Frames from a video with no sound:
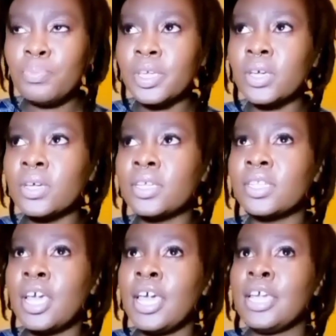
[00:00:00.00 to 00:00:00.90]

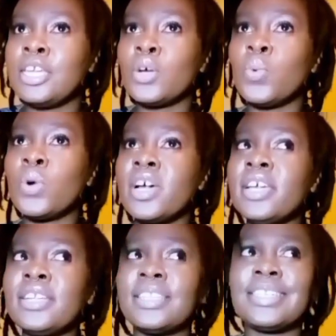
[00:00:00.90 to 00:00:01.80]
because the
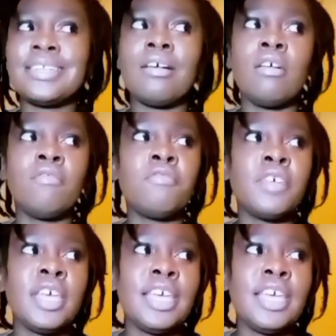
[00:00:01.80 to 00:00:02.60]
word itself,